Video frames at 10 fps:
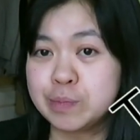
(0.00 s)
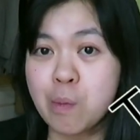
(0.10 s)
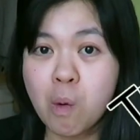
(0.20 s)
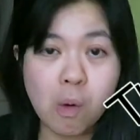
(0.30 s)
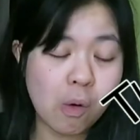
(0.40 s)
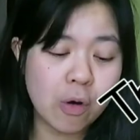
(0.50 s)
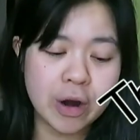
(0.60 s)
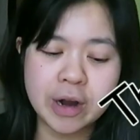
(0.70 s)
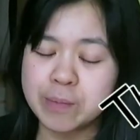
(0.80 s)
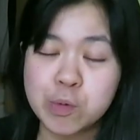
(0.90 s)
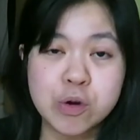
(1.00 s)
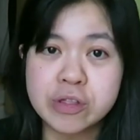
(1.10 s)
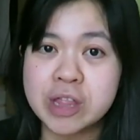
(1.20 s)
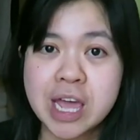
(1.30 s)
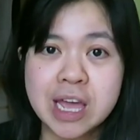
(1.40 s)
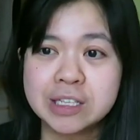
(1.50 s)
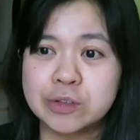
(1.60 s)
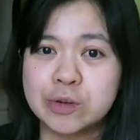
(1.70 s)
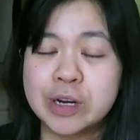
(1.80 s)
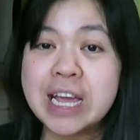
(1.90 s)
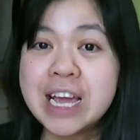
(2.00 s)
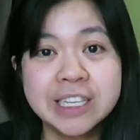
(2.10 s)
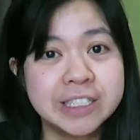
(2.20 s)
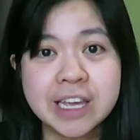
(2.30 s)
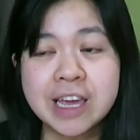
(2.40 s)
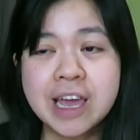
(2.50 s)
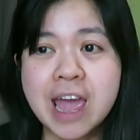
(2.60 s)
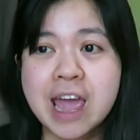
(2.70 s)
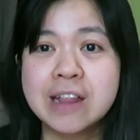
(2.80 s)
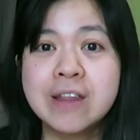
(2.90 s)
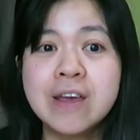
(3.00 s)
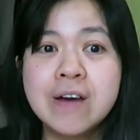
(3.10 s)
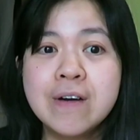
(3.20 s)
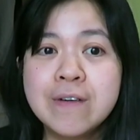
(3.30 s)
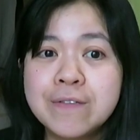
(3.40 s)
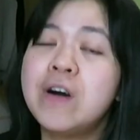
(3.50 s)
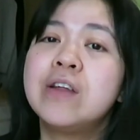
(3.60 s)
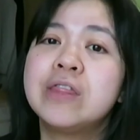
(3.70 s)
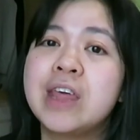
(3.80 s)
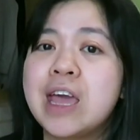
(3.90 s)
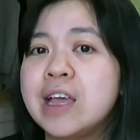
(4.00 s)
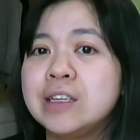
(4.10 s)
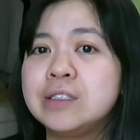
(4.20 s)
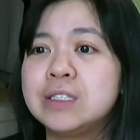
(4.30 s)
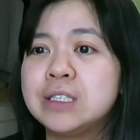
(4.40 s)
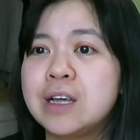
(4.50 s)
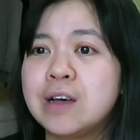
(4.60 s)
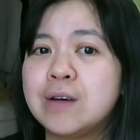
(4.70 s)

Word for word: more things, or easy and fun things